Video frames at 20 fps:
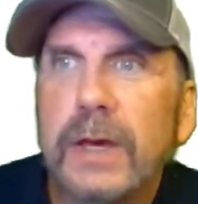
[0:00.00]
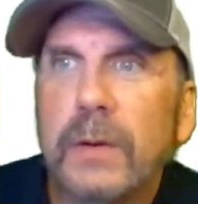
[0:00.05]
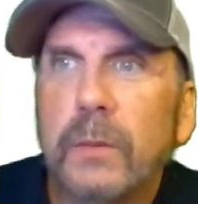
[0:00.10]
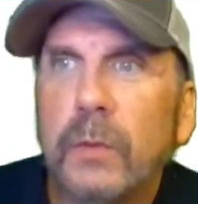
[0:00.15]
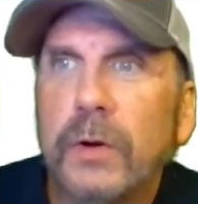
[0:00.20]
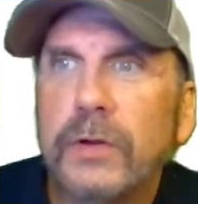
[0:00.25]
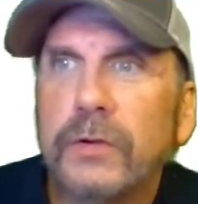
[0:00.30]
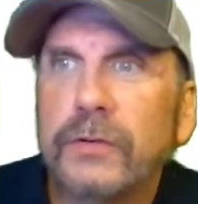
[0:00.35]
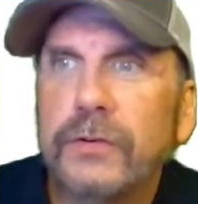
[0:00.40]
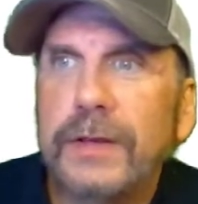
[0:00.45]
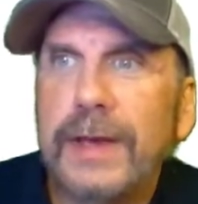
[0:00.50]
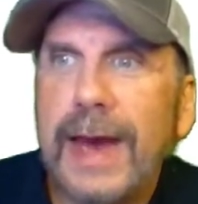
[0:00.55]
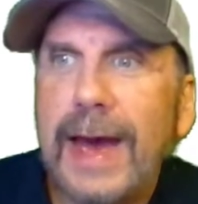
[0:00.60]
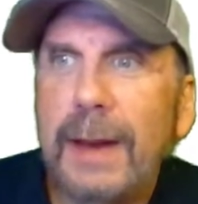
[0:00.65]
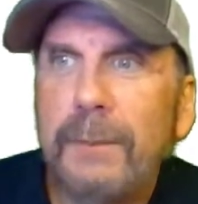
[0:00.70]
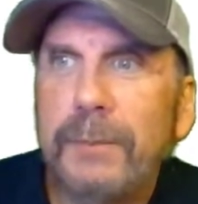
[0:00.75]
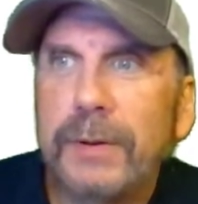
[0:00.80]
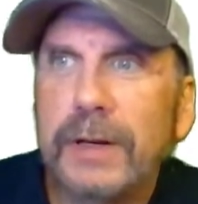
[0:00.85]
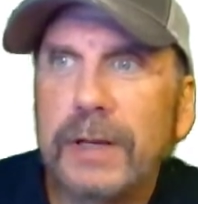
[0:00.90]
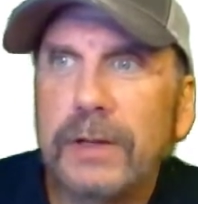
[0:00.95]
What you'll see
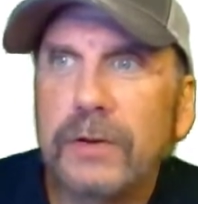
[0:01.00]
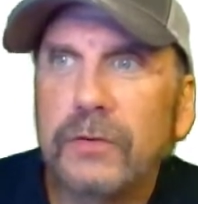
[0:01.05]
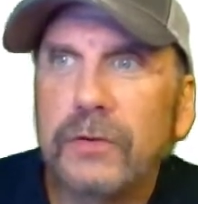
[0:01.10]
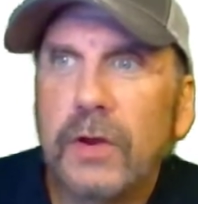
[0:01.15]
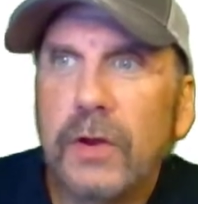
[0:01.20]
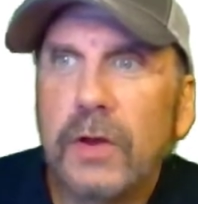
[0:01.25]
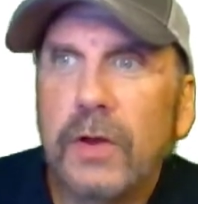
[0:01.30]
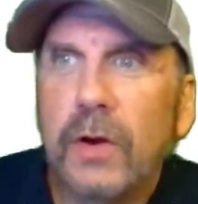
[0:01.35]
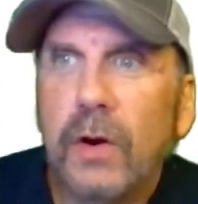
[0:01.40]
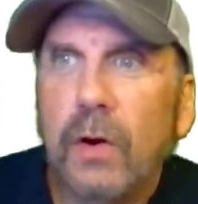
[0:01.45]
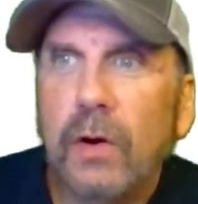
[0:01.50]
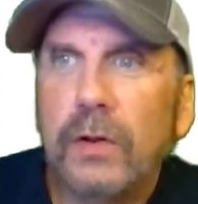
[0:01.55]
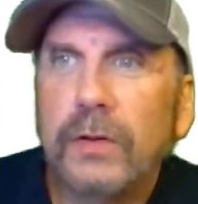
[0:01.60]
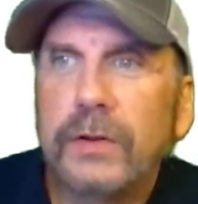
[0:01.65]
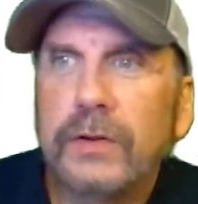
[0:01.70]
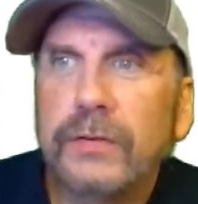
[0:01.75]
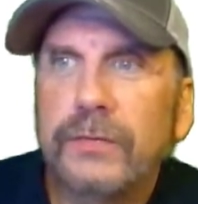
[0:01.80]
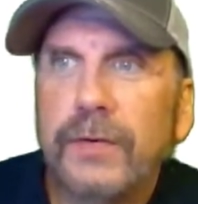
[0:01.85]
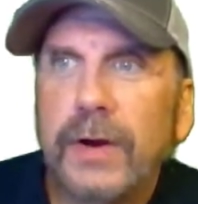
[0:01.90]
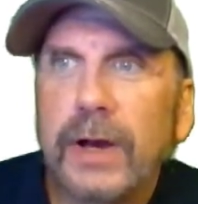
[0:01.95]
happen is all
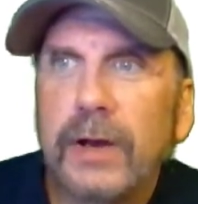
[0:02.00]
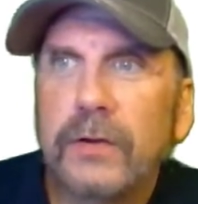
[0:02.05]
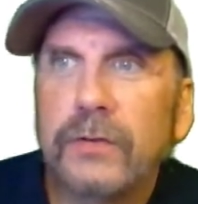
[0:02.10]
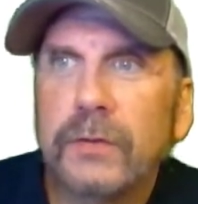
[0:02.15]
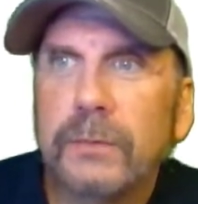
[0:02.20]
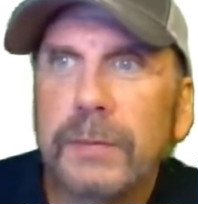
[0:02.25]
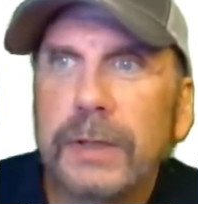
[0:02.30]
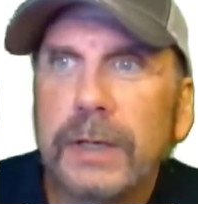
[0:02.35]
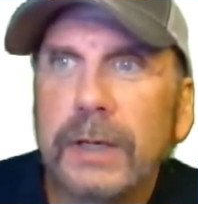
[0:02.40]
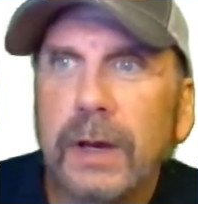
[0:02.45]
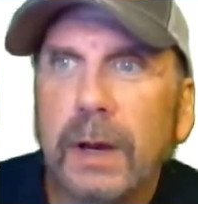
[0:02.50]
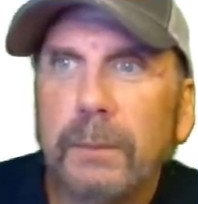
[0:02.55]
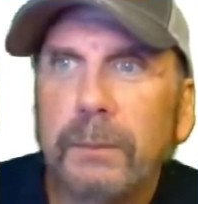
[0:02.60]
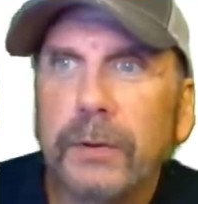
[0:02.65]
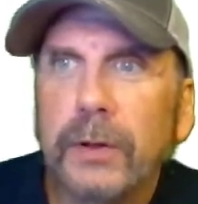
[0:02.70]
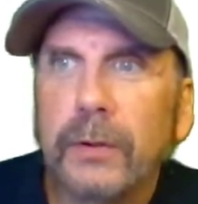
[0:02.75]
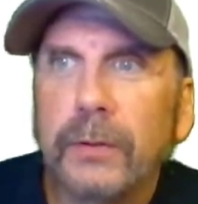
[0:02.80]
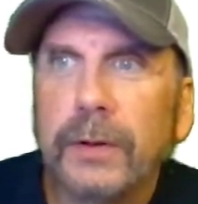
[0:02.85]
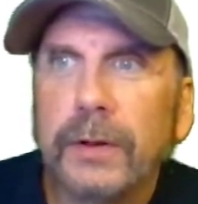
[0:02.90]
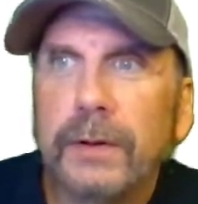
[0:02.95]
these files are being
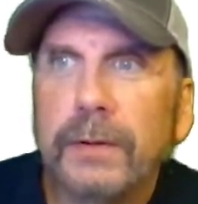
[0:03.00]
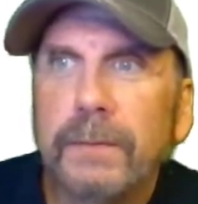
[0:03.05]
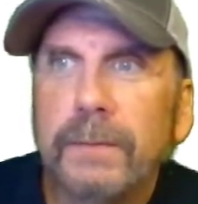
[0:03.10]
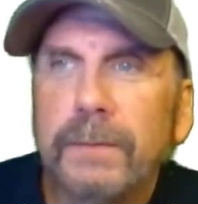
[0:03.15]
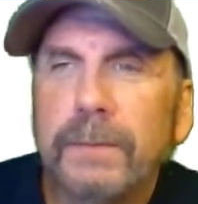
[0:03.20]
uploaded.